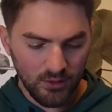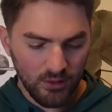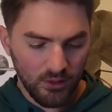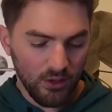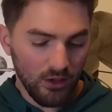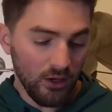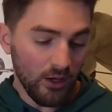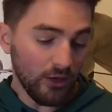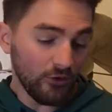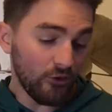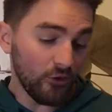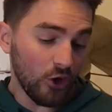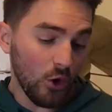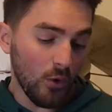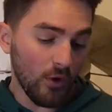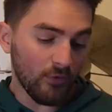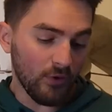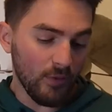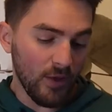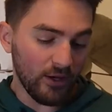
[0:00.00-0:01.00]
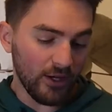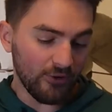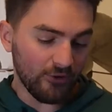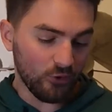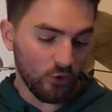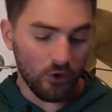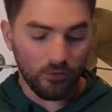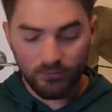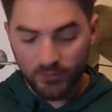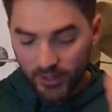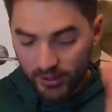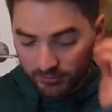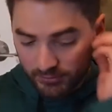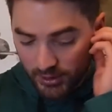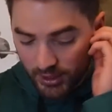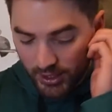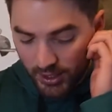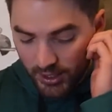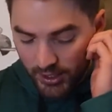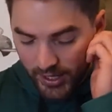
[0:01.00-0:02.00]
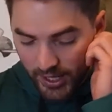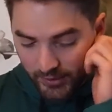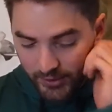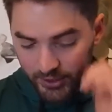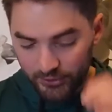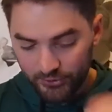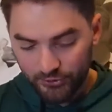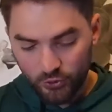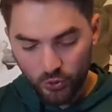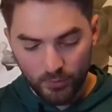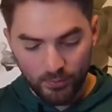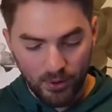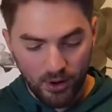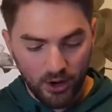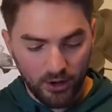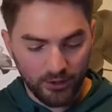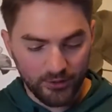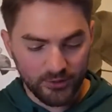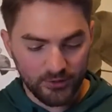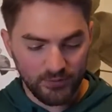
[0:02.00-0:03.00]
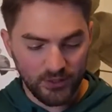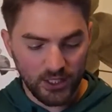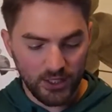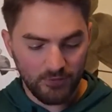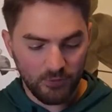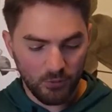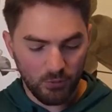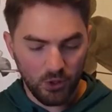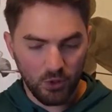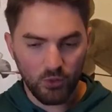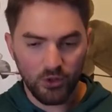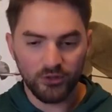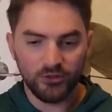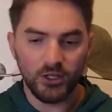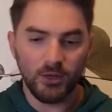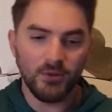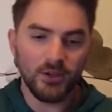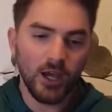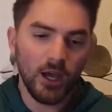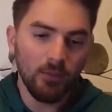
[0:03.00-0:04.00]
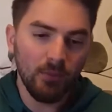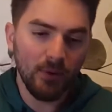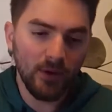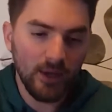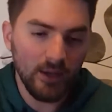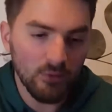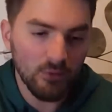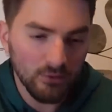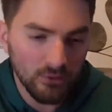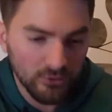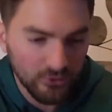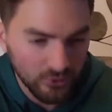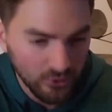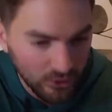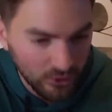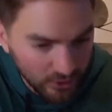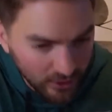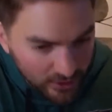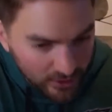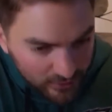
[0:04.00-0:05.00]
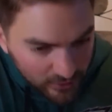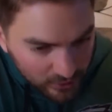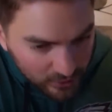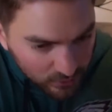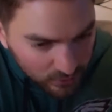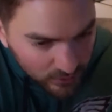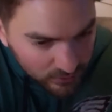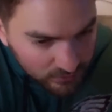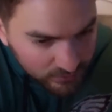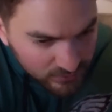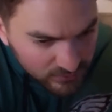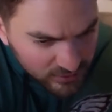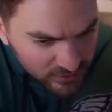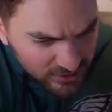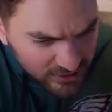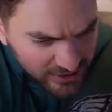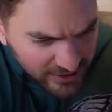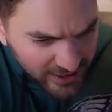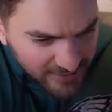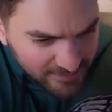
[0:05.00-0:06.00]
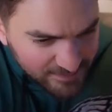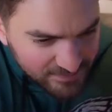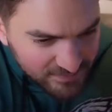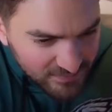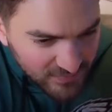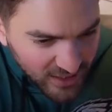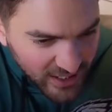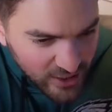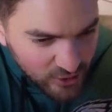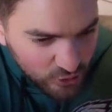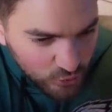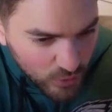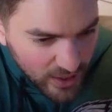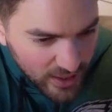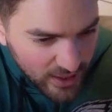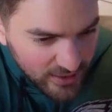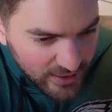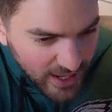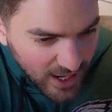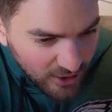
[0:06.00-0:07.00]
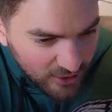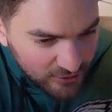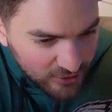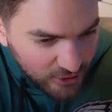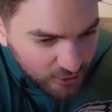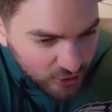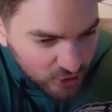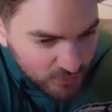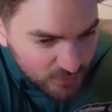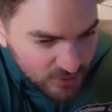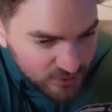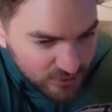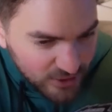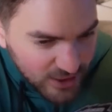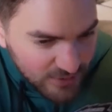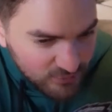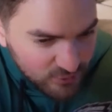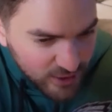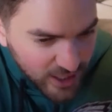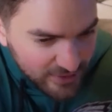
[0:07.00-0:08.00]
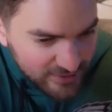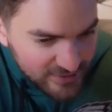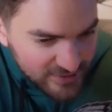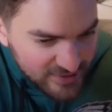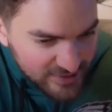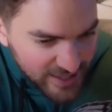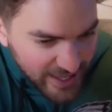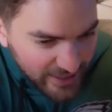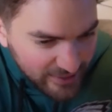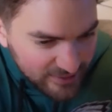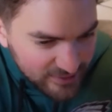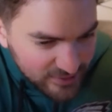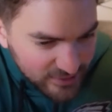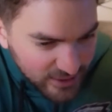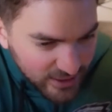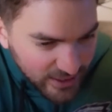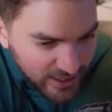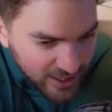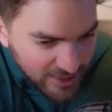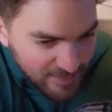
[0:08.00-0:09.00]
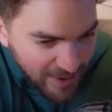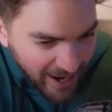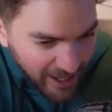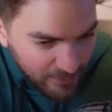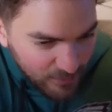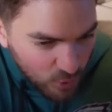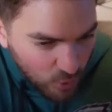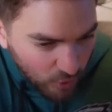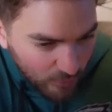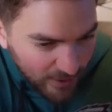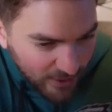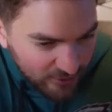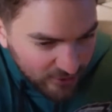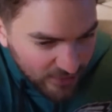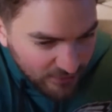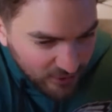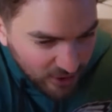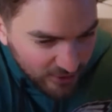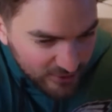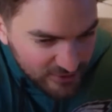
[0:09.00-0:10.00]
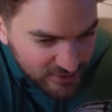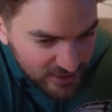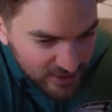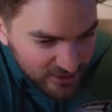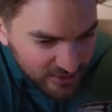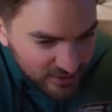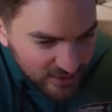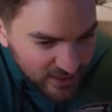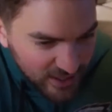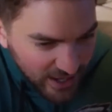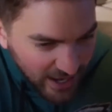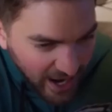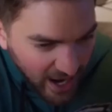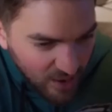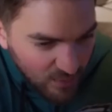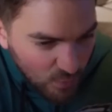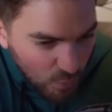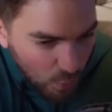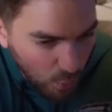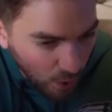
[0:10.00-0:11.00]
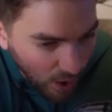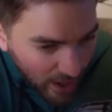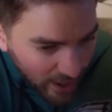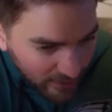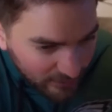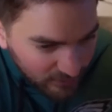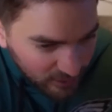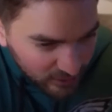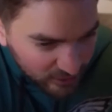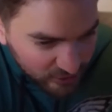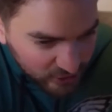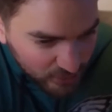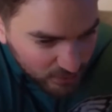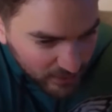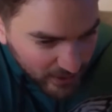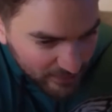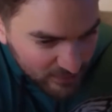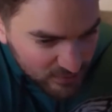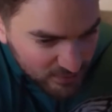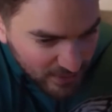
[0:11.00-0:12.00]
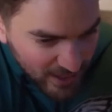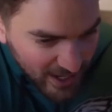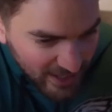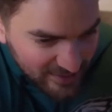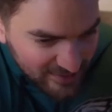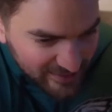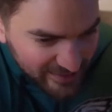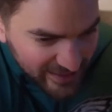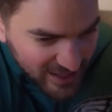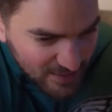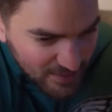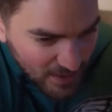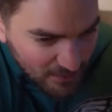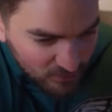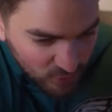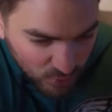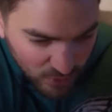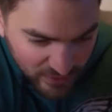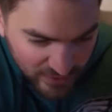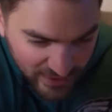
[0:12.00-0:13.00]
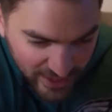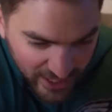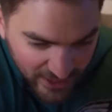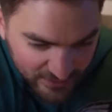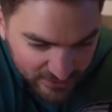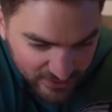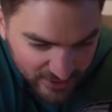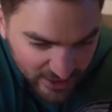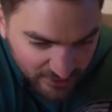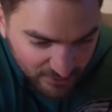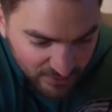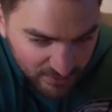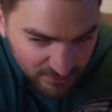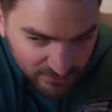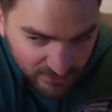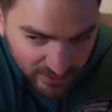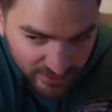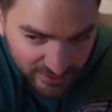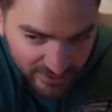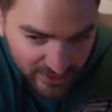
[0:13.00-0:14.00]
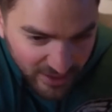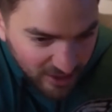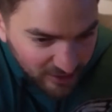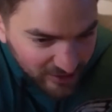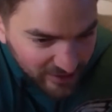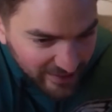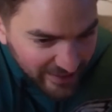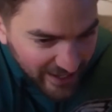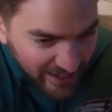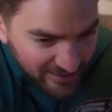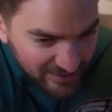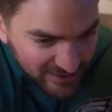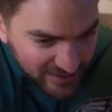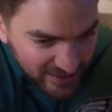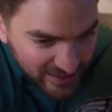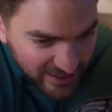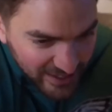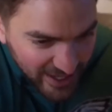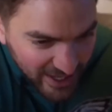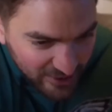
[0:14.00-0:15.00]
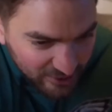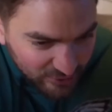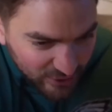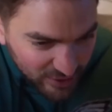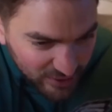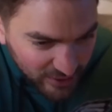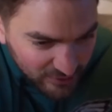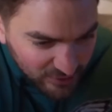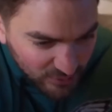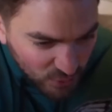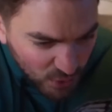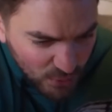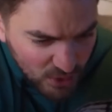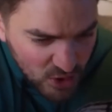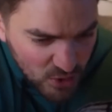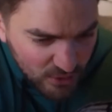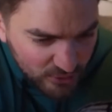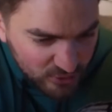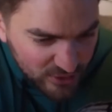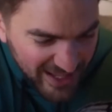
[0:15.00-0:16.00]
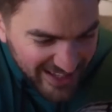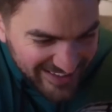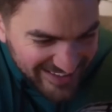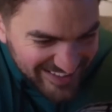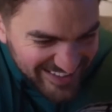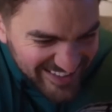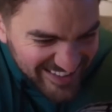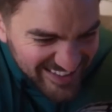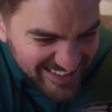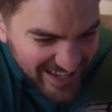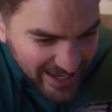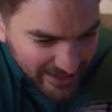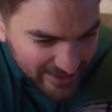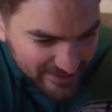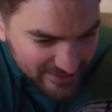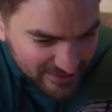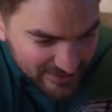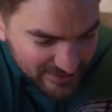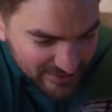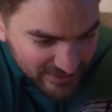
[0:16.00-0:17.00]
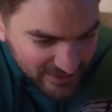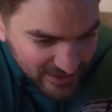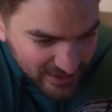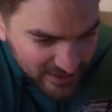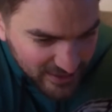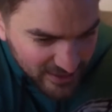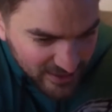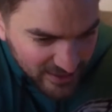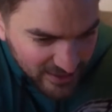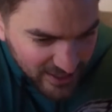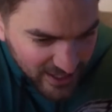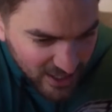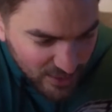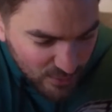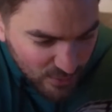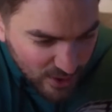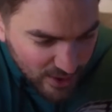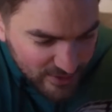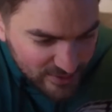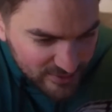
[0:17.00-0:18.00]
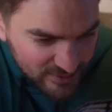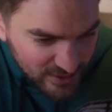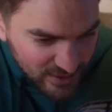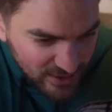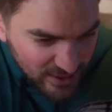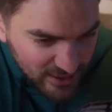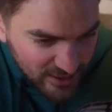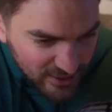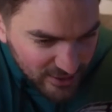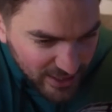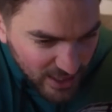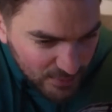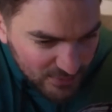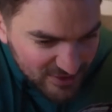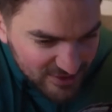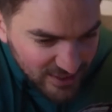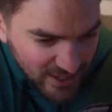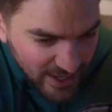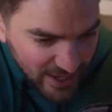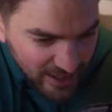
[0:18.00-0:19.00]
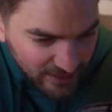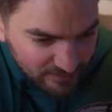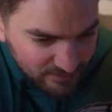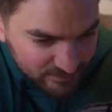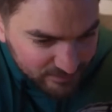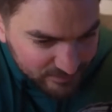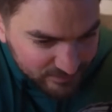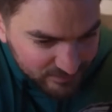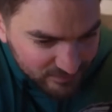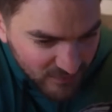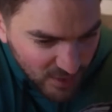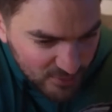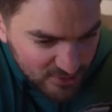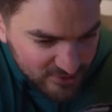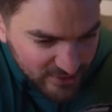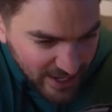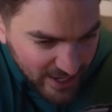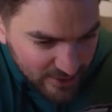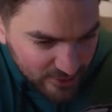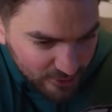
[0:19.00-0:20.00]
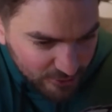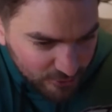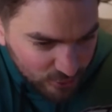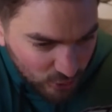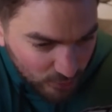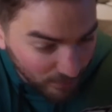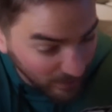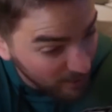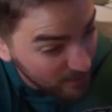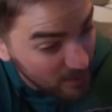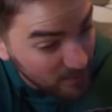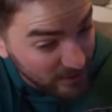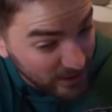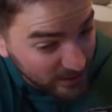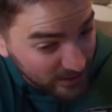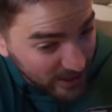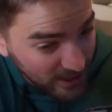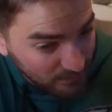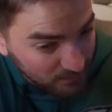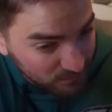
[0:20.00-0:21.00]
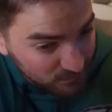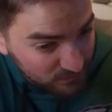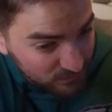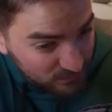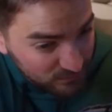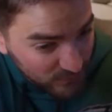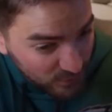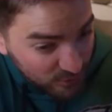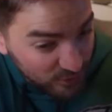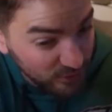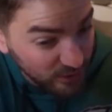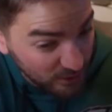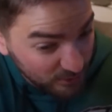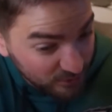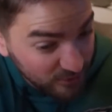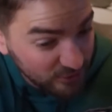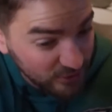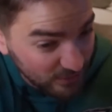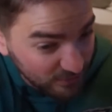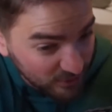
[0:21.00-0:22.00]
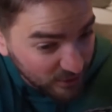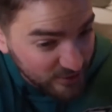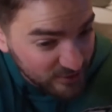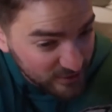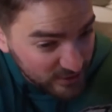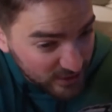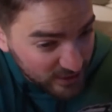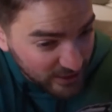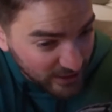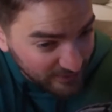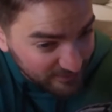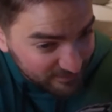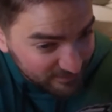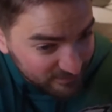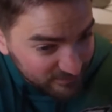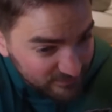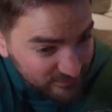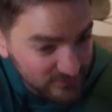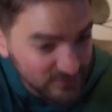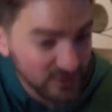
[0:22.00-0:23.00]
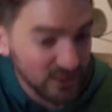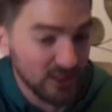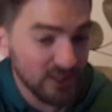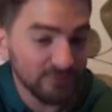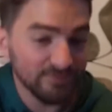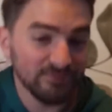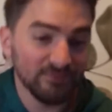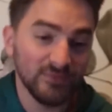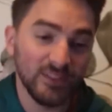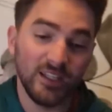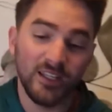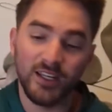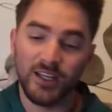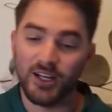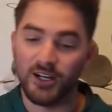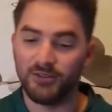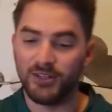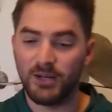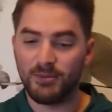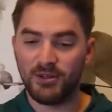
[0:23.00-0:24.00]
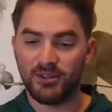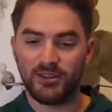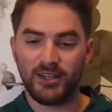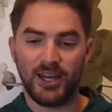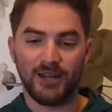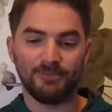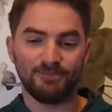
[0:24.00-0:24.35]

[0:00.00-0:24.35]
This is a good one from Elliot Short. Elliot Short Parks of 94.1 WIP. We'll show you guys this one. Look at that. Eagles went to Dallas on Christmas Eve, 2006. Backup quarterback Jeff Garcia and won, clinching a playoff spot, setting them up to win the NFC East. Remember, there you go. Look at that history lesson. Where were you in 2006? I was 10. I was 10 years old, but I remember that game. That was the Jeff Garcia game. So there you go. How about that?